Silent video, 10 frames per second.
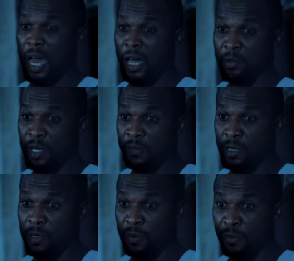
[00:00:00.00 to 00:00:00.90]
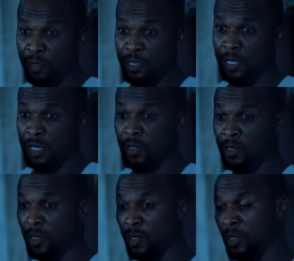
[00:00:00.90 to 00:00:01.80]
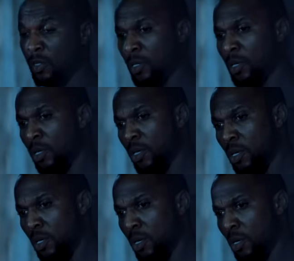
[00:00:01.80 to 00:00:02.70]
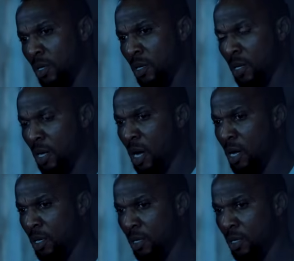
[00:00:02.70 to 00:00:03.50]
I am definitely revolting against it.